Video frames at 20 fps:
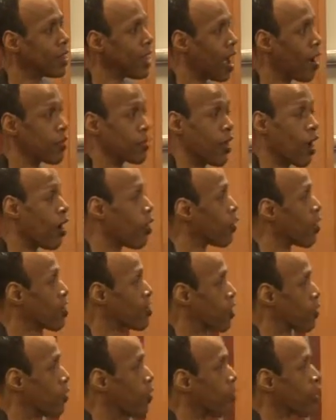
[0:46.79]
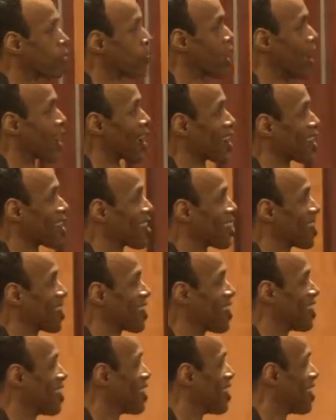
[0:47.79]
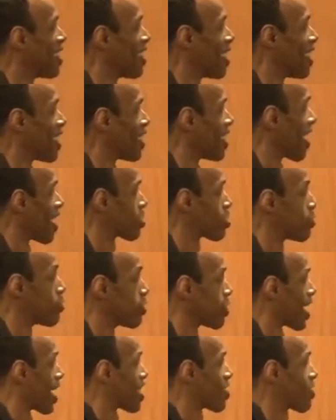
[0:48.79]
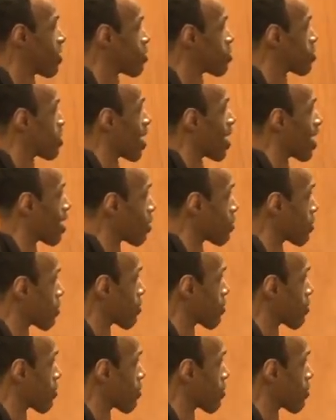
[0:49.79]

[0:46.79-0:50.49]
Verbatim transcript: I was always a quarterback. And I threw a lot of touchdowns.